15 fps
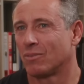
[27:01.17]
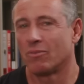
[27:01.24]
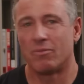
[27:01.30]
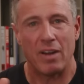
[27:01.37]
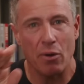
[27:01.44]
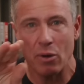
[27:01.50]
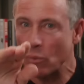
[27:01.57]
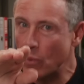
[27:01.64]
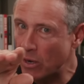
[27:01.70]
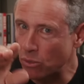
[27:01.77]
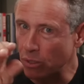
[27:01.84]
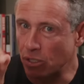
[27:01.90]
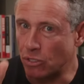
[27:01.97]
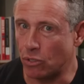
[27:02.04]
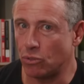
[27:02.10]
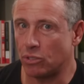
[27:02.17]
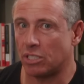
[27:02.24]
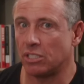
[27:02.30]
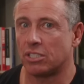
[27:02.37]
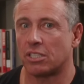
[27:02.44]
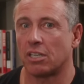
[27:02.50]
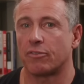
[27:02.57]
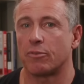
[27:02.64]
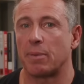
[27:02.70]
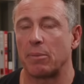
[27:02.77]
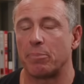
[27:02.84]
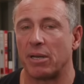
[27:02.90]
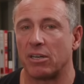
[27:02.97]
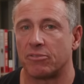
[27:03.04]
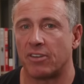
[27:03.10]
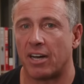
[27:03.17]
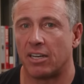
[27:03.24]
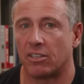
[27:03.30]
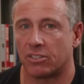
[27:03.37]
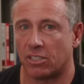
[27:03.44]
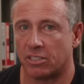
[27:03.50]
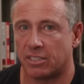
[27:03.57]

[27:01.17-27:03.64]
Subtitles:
Very rarely do you see stuff about pedophiles on